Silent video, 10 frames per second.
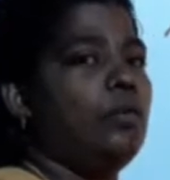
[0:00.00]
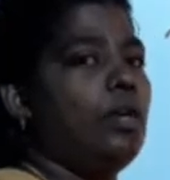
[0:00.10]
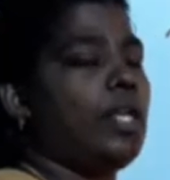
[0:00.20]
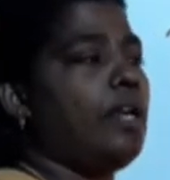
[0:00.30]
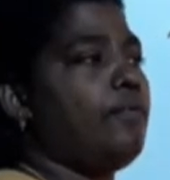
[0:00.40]

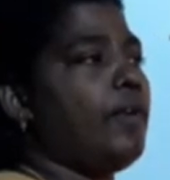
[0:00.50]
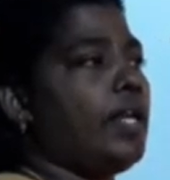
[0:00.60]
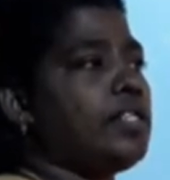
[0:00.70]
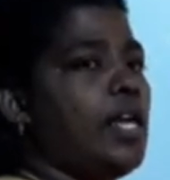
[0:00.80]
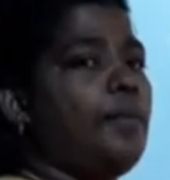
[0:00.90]
Okay, for
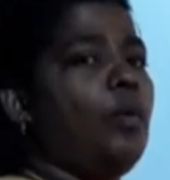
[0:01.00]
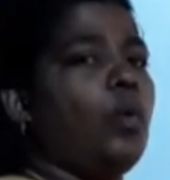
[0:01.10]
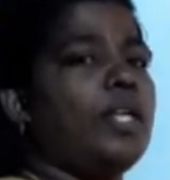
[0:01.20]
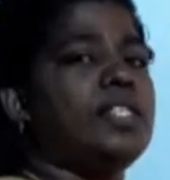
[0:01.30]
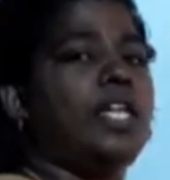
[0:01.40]
example, 1
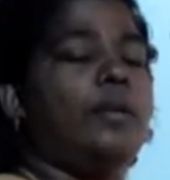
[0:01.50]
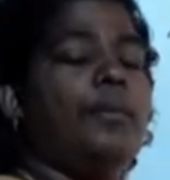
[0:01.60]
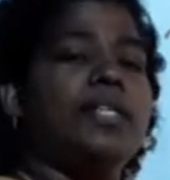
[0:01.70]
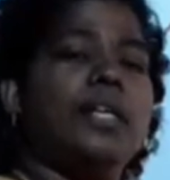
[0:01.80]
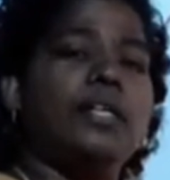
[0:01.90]

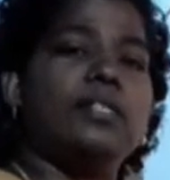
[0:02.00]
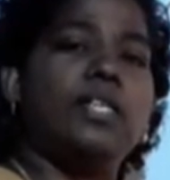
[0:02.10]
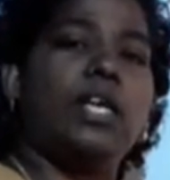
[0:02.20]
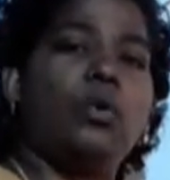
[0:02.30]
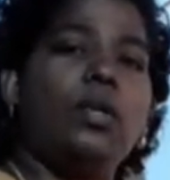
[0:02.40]
centimeter is
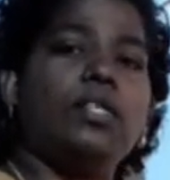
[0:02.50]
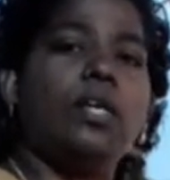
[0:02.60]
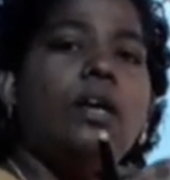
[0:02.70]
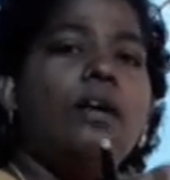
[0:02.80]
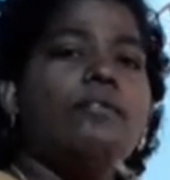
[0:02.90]
equal to
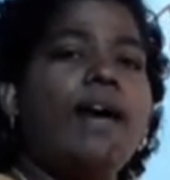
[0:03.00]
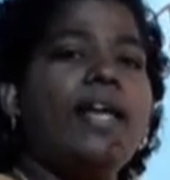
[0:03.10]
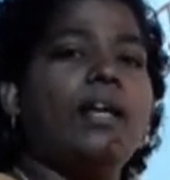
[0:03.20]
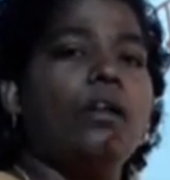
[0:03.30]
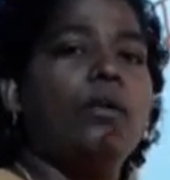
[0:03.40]

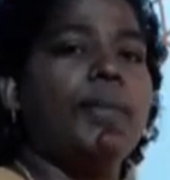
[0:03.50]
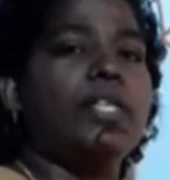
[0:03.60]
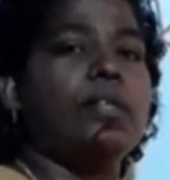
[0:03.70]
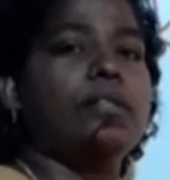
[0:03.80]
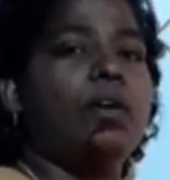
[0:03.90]
5
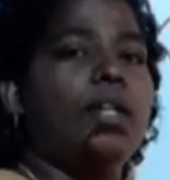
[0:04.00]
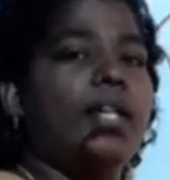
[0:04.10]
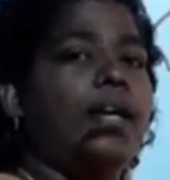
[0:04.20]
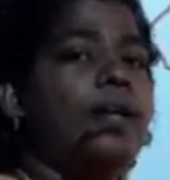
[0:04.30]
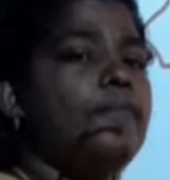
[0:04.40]
kilometers on
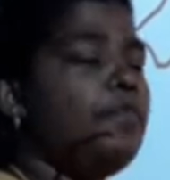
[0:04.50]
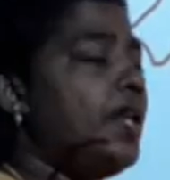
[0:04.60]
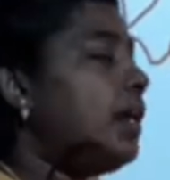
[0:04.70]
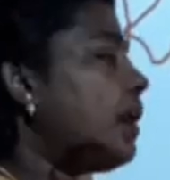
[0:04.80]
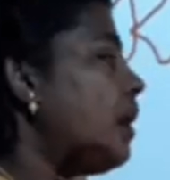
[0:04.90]
the
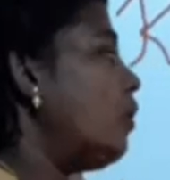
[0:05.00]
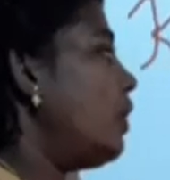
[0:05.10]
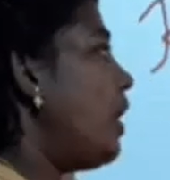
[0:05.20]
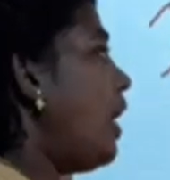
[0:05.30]
ground.